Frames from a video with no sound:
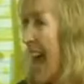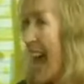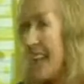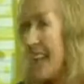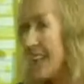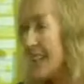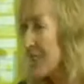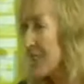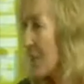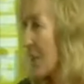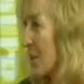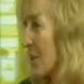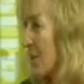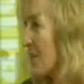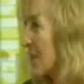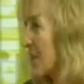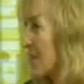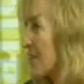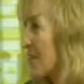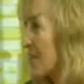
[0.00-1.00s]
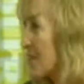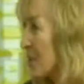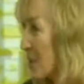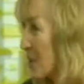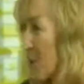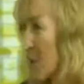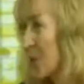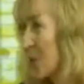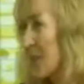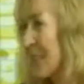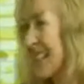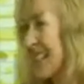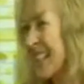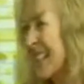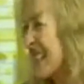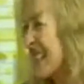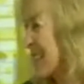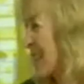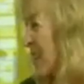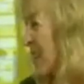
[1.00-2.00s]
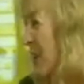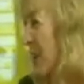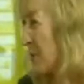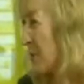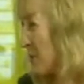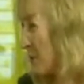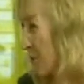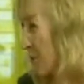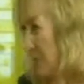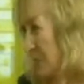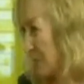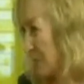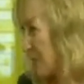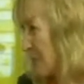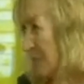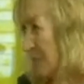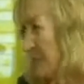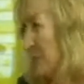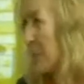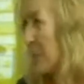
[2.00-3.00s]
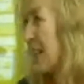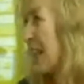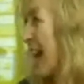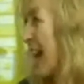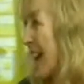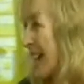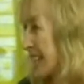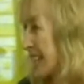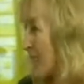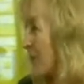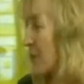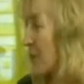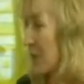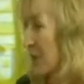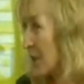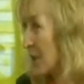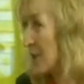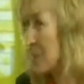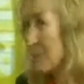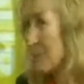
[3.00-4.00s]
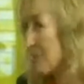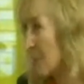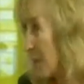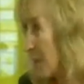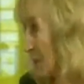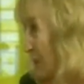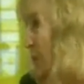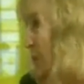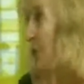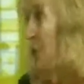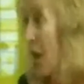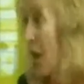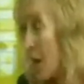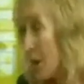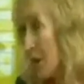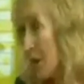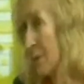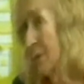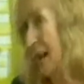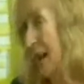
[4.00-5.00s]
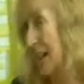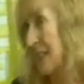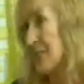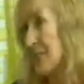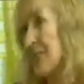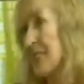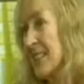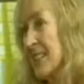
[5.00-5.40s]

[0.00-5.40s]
anecdotes and stories, you know, from people in IATEFL that people know about.